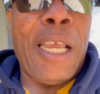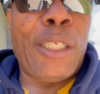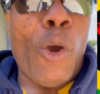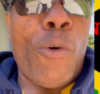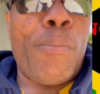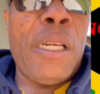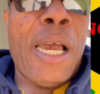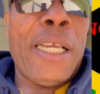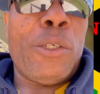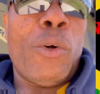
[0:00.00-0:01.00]
I don't
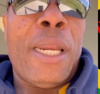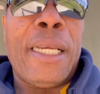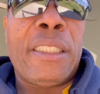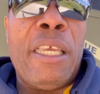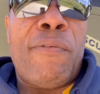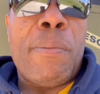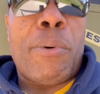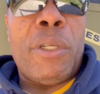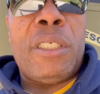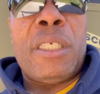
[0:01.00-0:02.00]
I don't like thief in
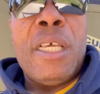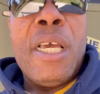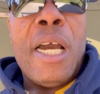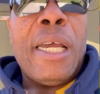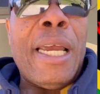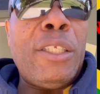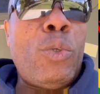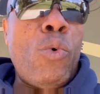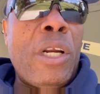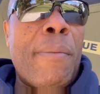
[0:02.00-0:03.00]
police and I
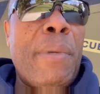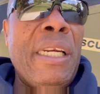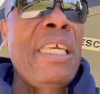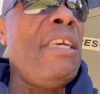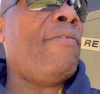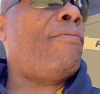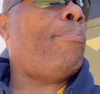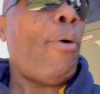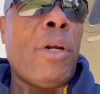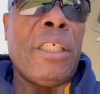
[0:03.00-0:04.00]
do not believe
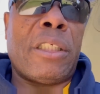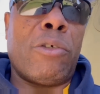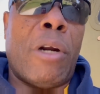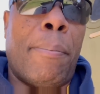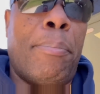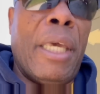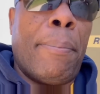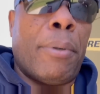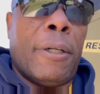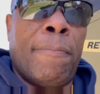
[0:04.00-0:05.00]
police to rob
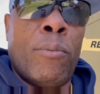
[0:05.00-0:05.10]
people.